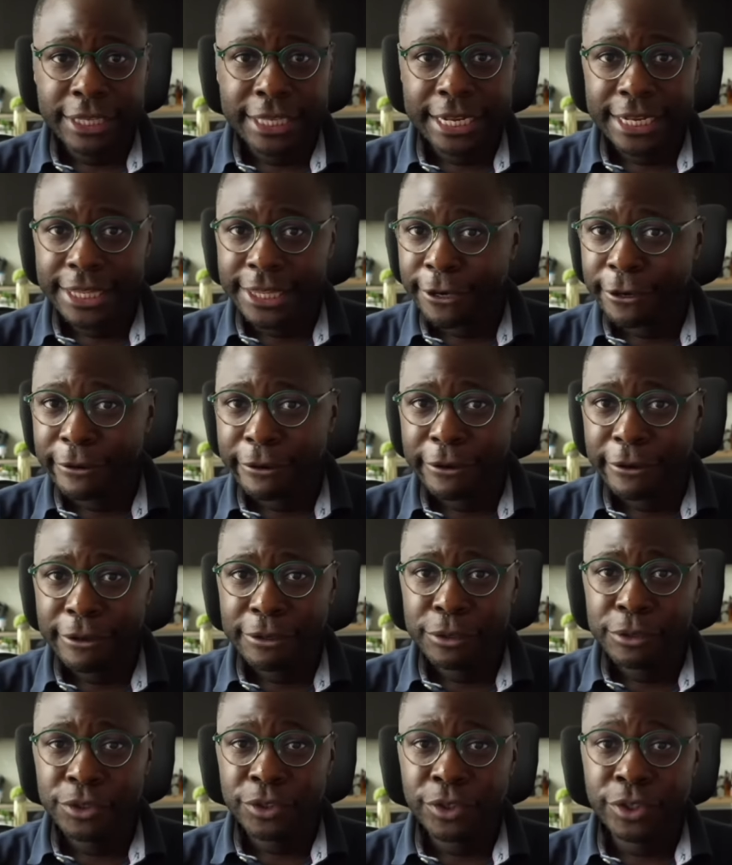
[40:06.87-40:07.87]
Get there
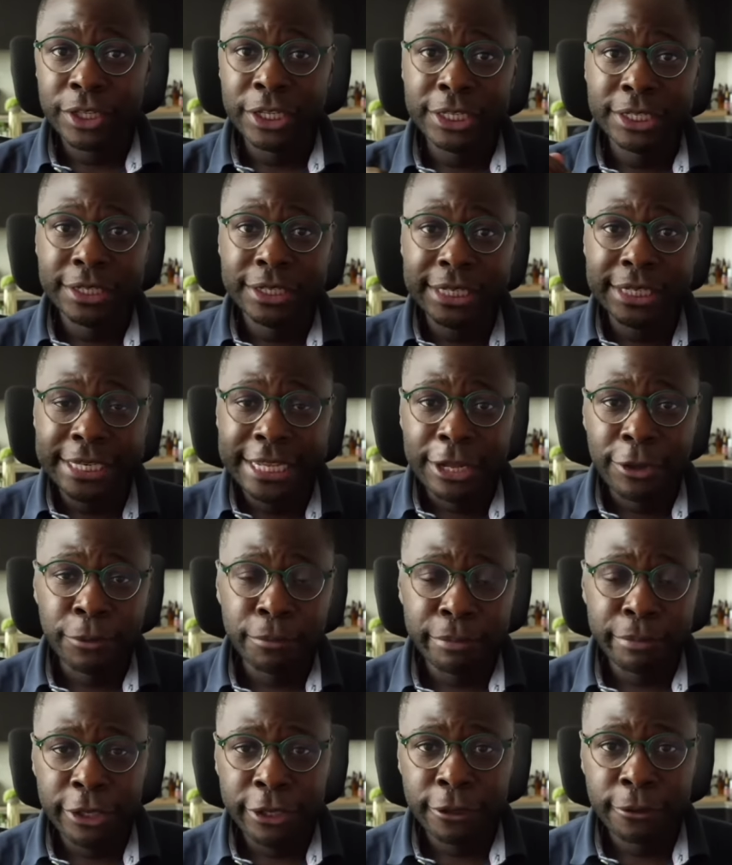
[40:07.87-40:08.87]
using the link
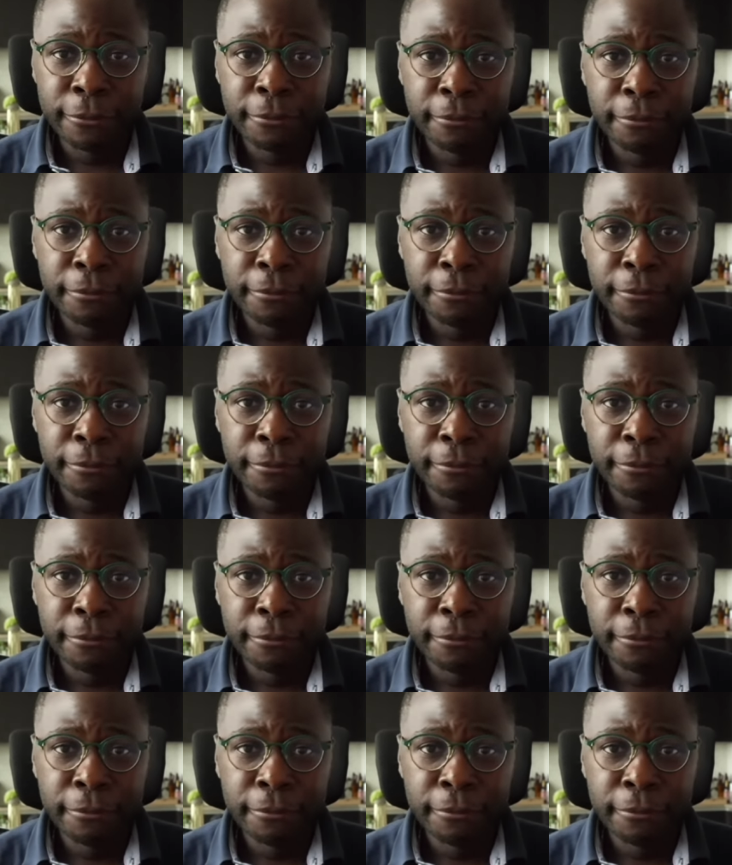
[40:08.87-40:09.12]
down below.